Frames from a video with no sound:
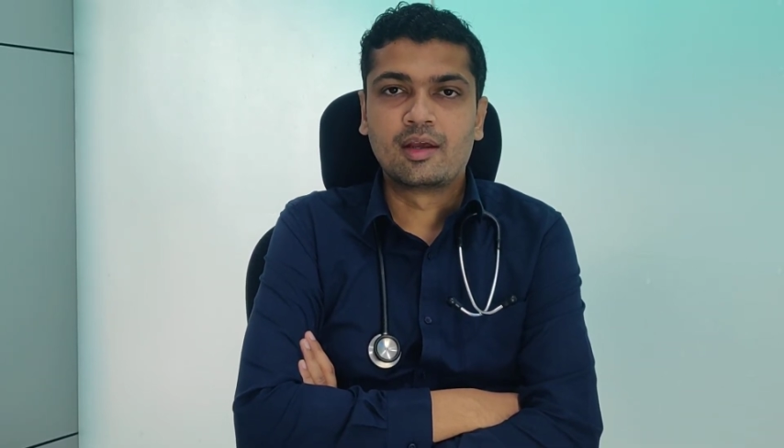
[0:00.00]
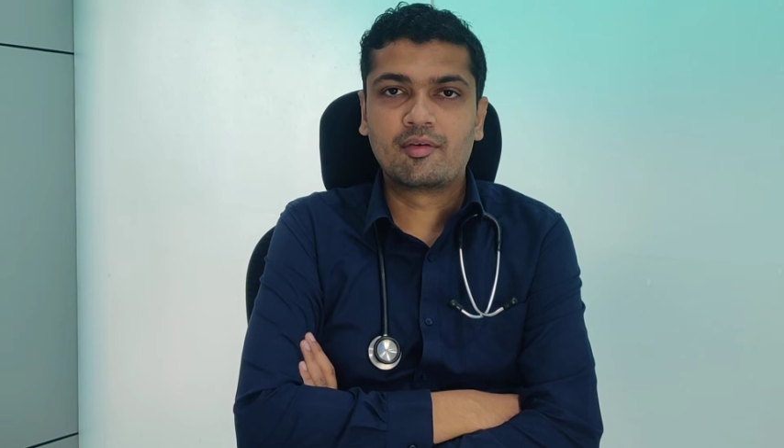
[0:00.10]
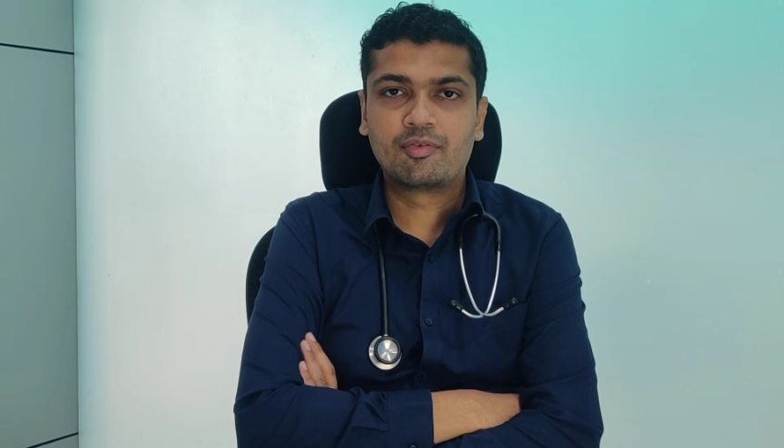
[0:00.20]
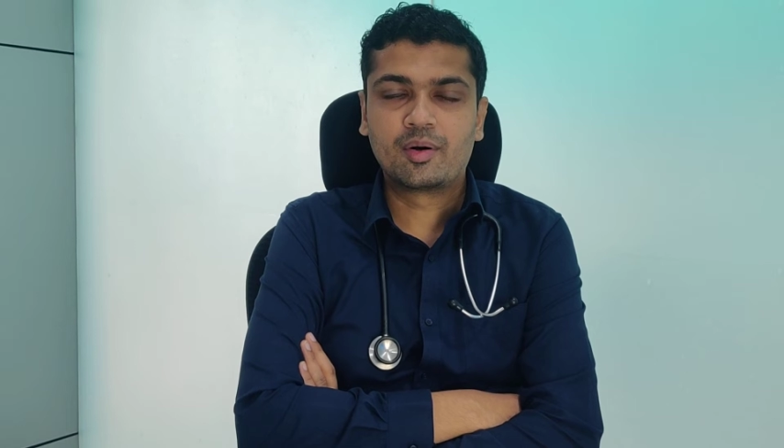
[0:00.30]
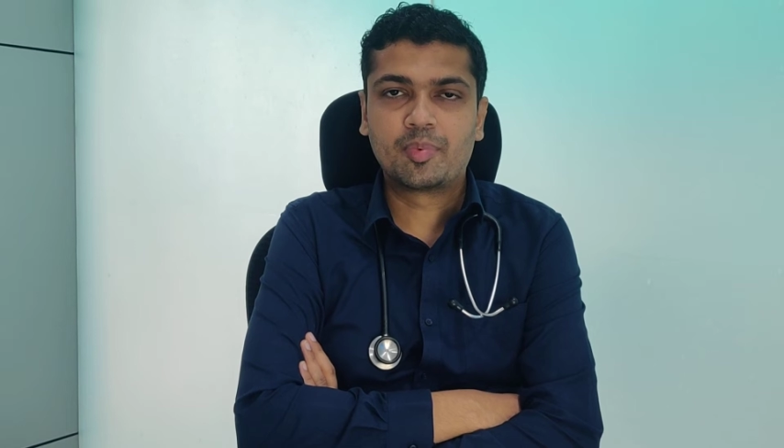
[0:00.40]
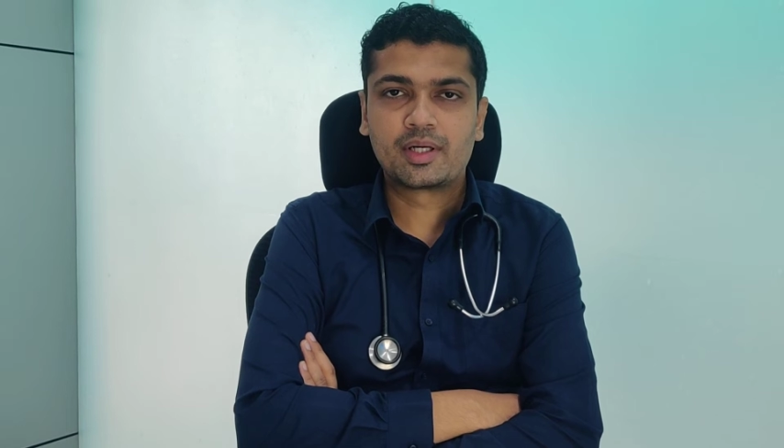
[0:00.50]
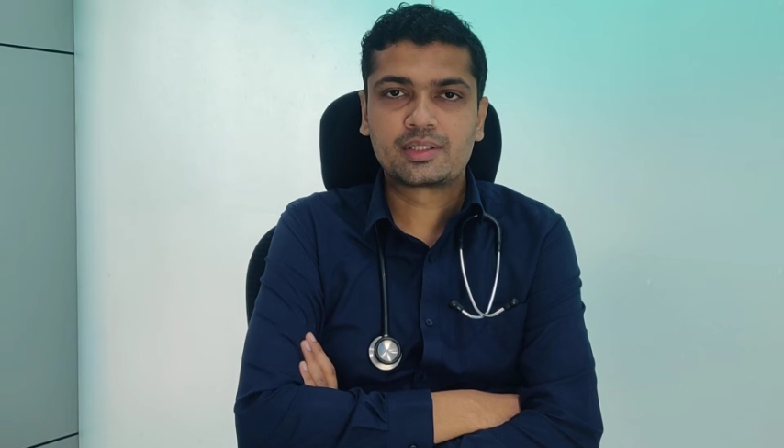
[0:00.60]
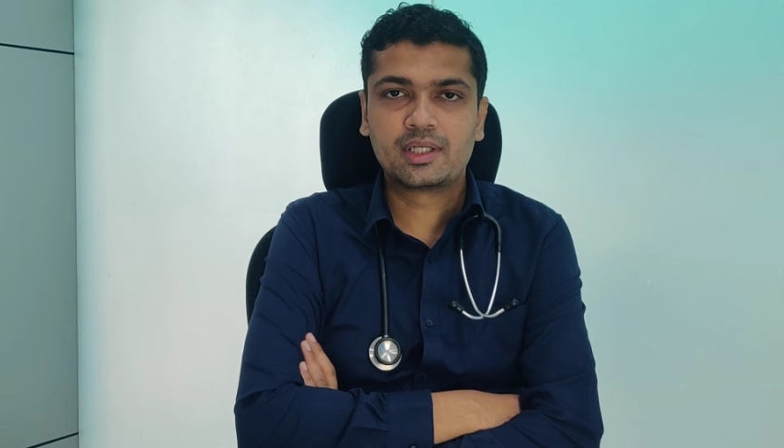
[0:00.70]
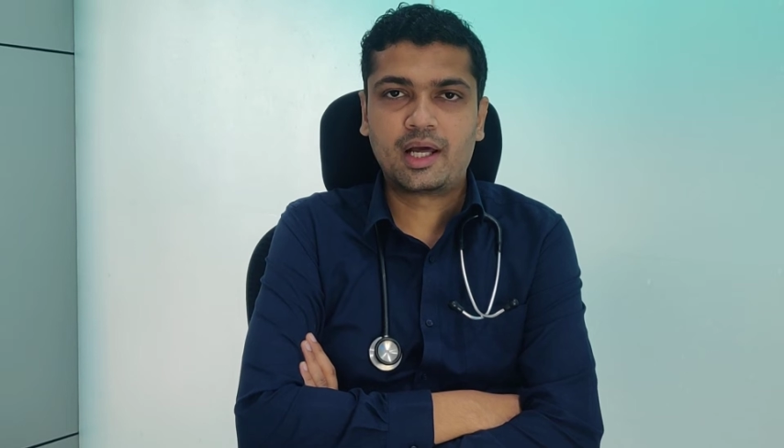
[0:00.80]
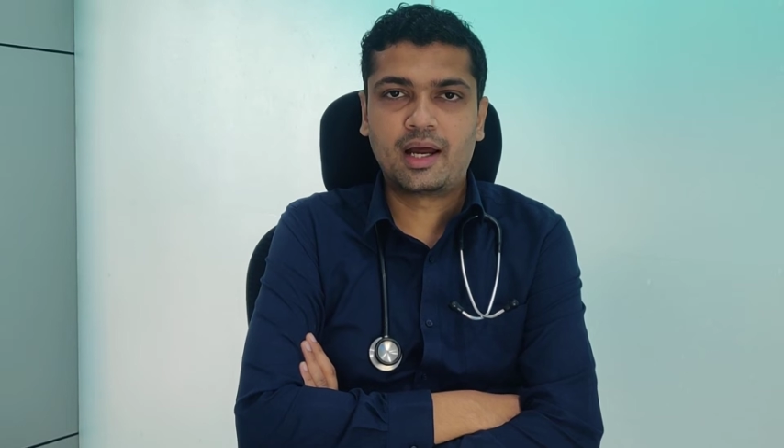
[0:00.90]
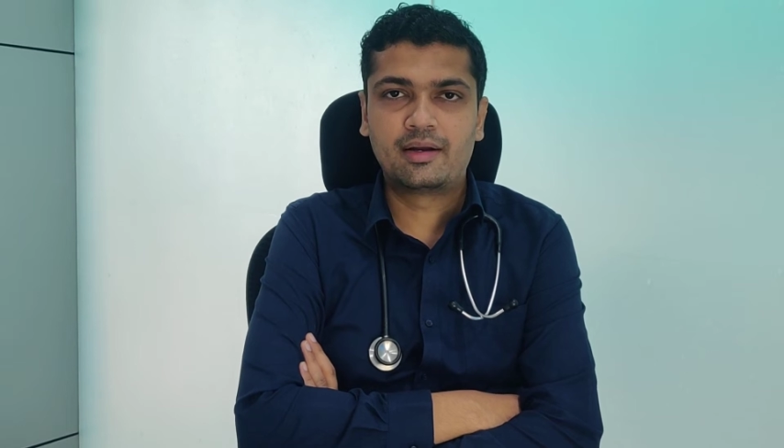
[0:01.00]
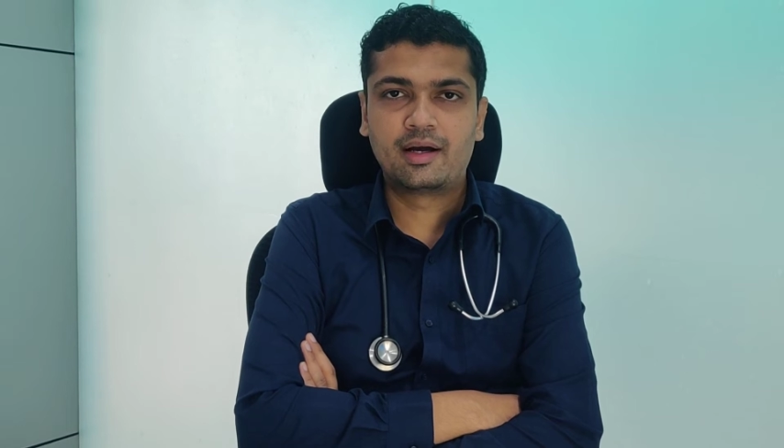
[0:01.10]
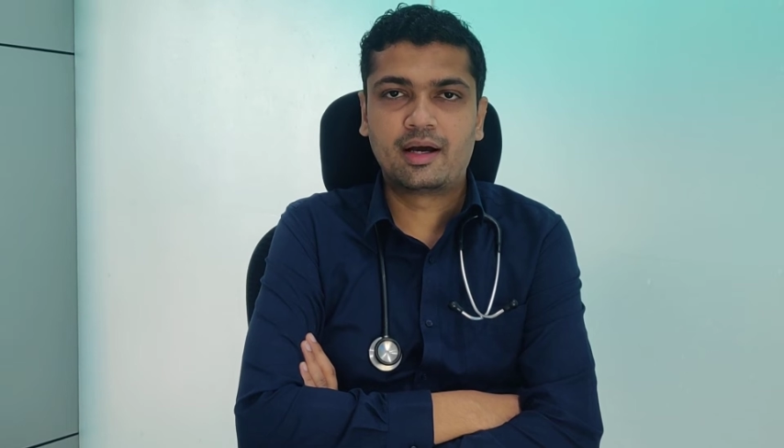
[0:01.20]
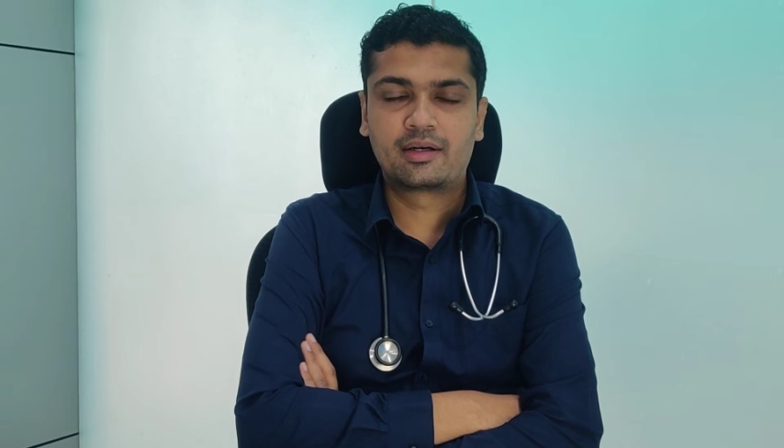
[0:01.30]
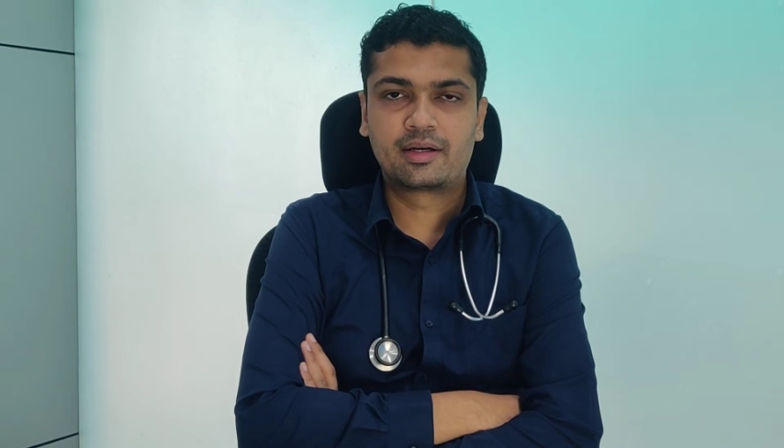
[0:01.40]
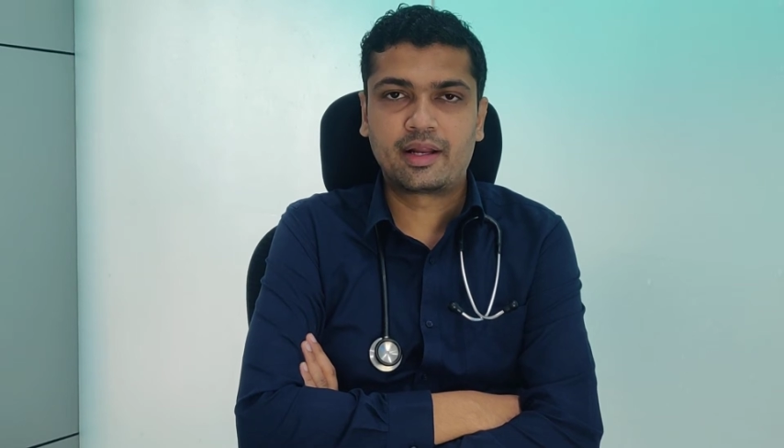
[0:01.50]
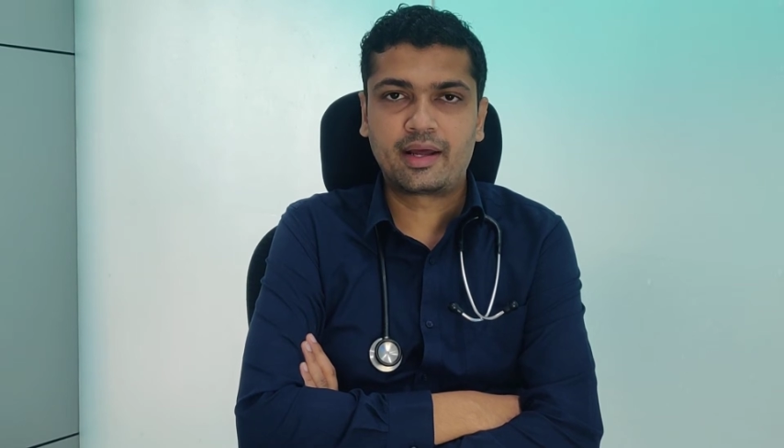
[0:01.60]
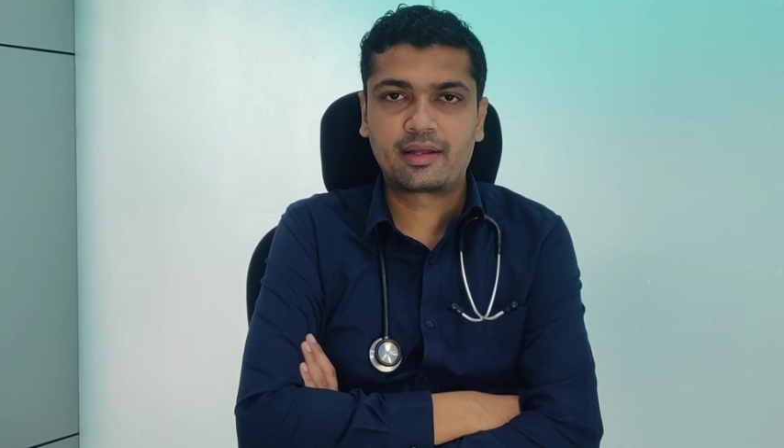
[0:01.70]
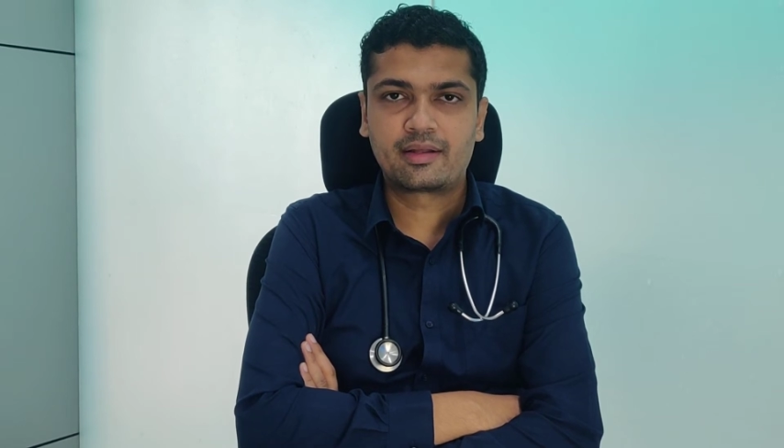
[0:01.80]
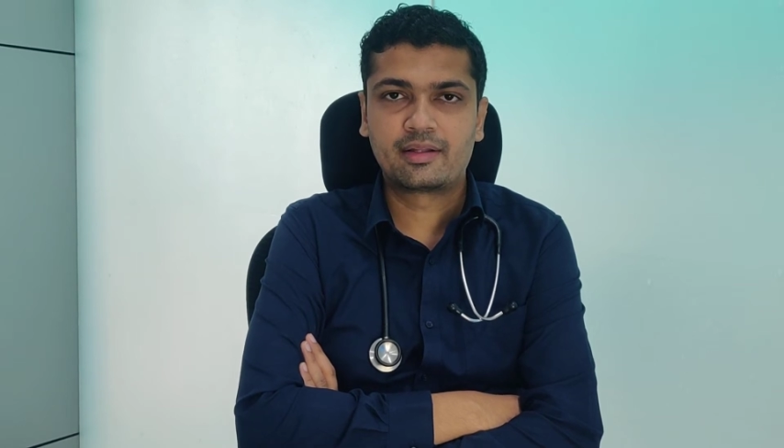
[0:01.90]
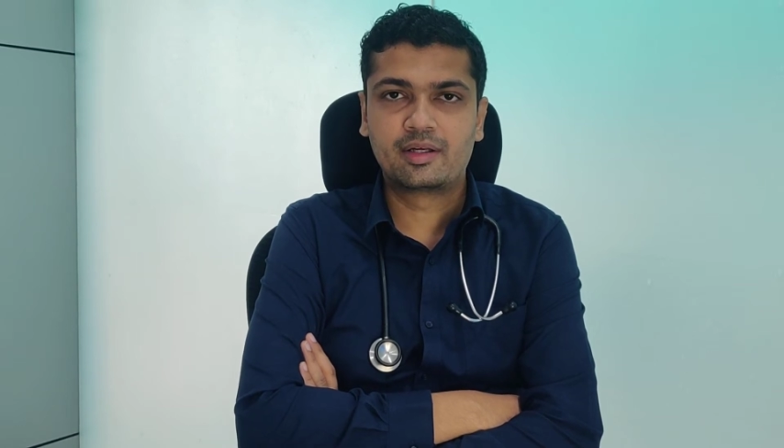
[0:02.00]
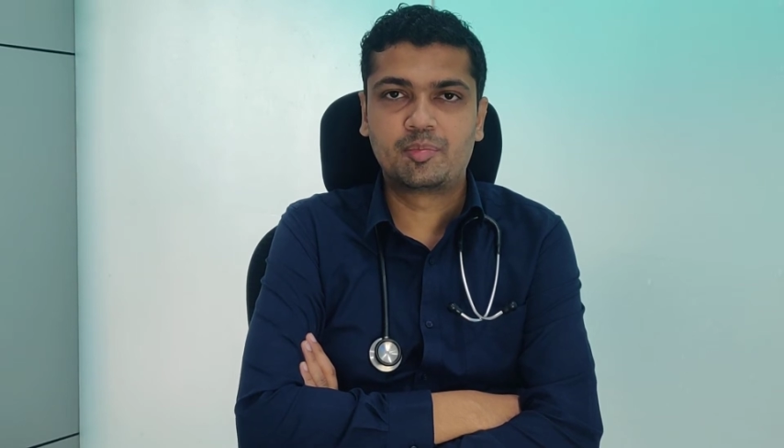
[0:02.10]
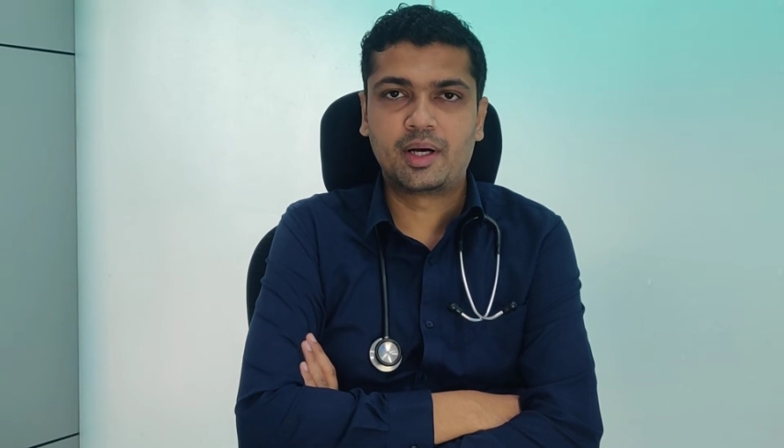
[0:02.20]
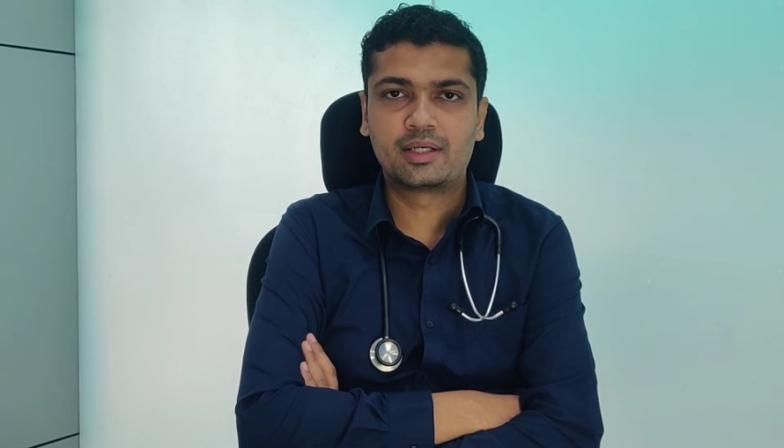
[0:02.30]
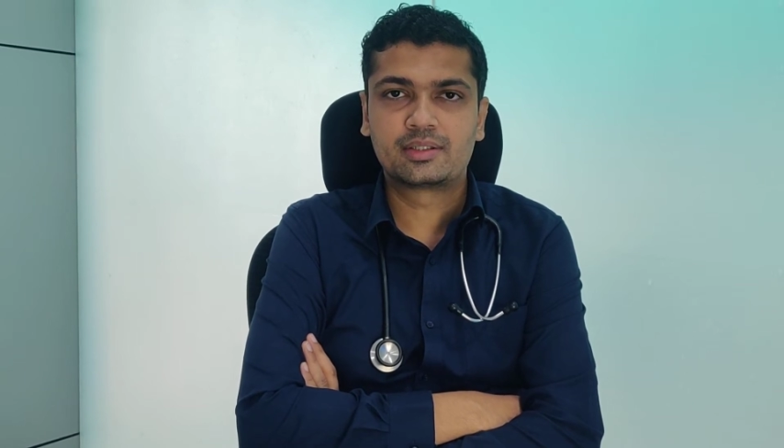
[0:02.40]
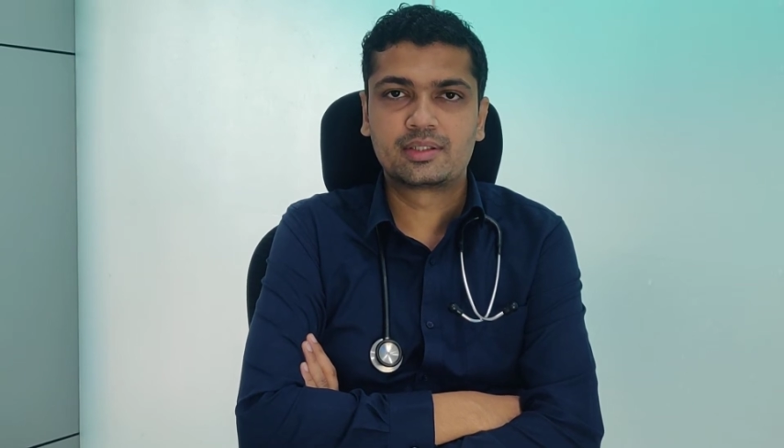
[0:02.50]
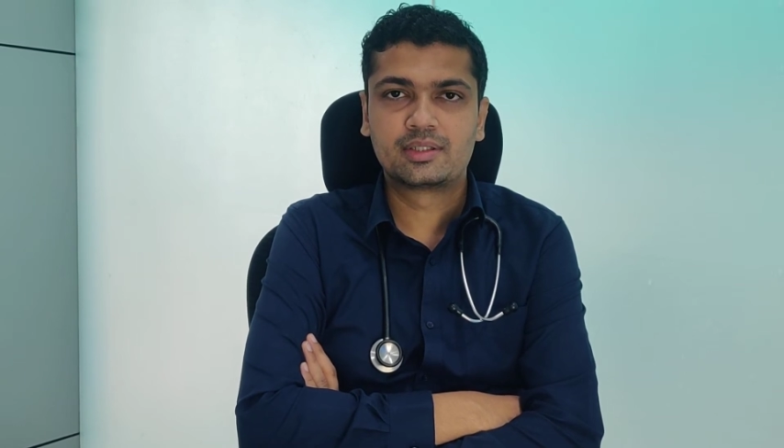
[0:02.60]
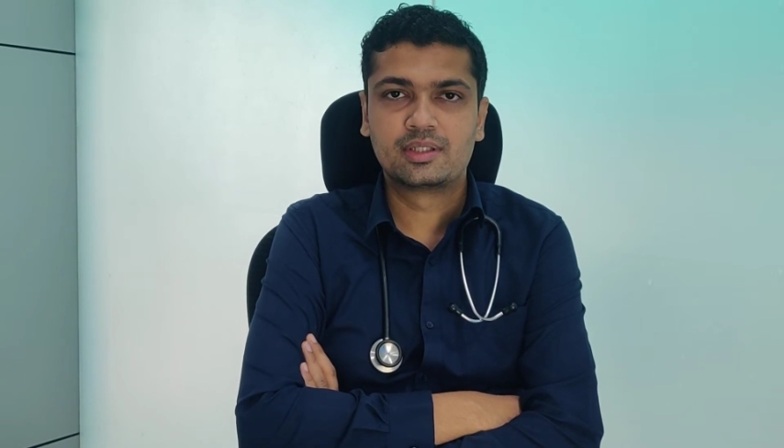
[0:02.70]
If a person had a heart attack in the past,